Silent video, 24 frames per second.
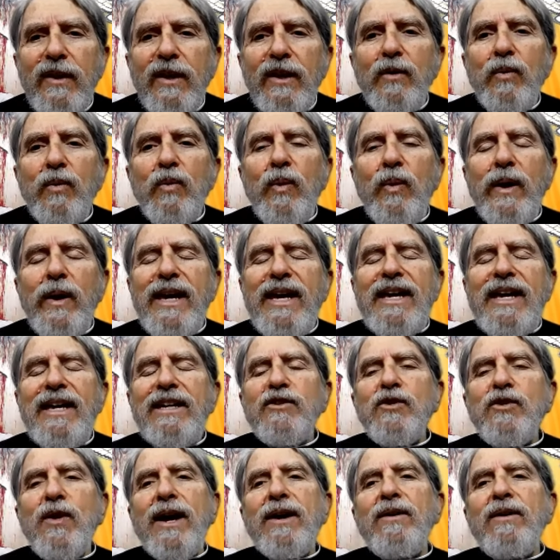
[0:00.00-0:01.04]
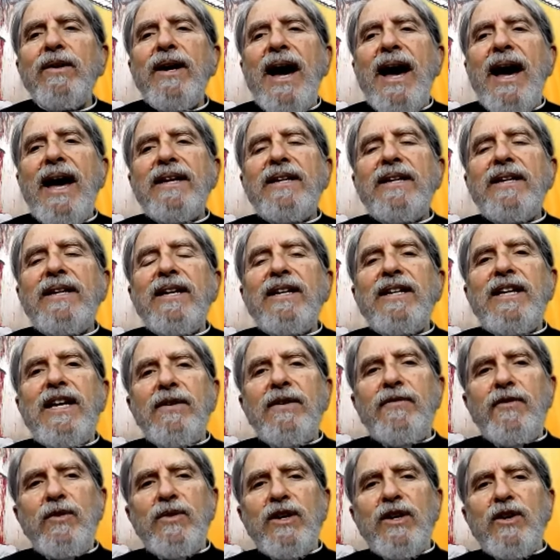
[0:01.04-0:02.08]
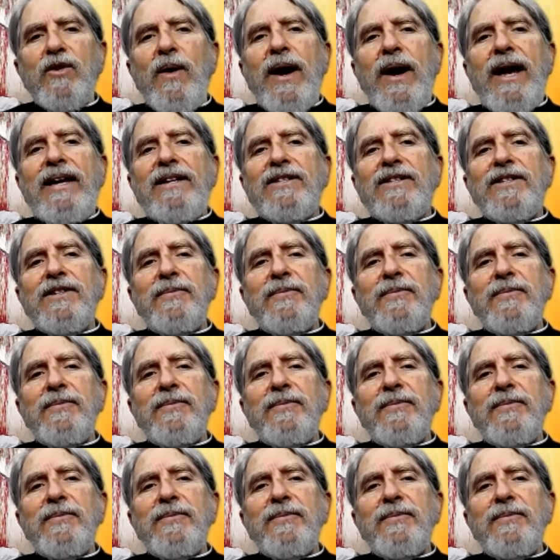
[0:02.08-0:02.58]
We, triune God, give you the great.